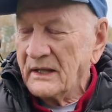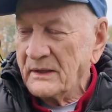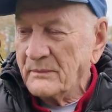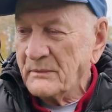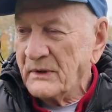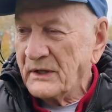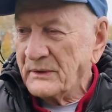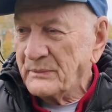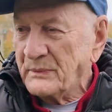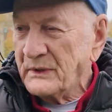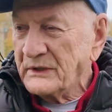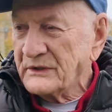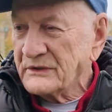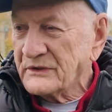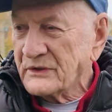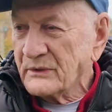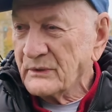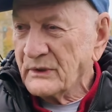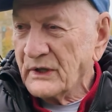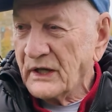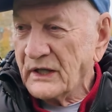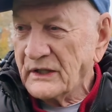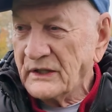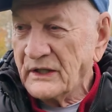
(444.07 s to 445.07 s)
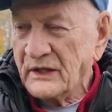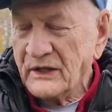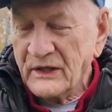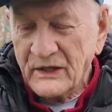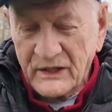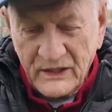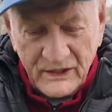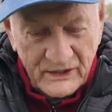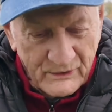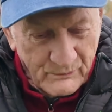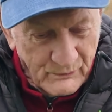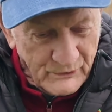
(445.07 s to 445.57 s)
he made me into
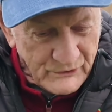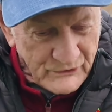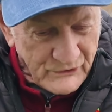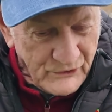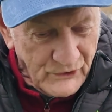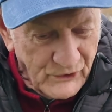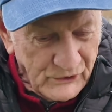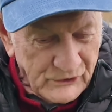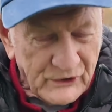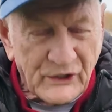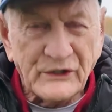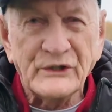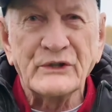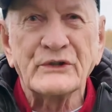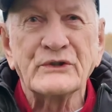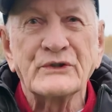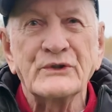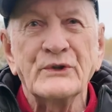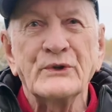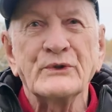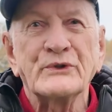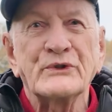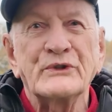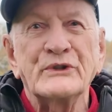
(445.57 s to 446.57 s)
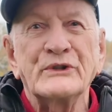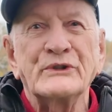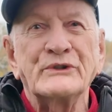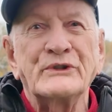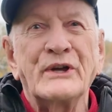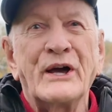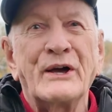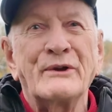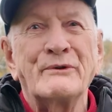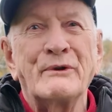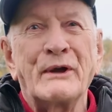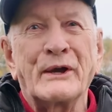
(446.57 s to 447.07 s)
what's called an associate
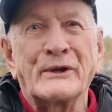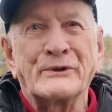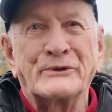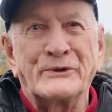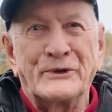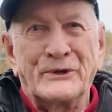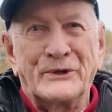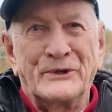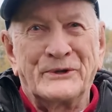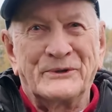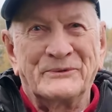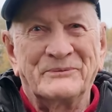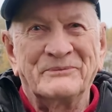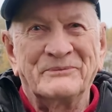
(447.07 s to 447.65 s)
director.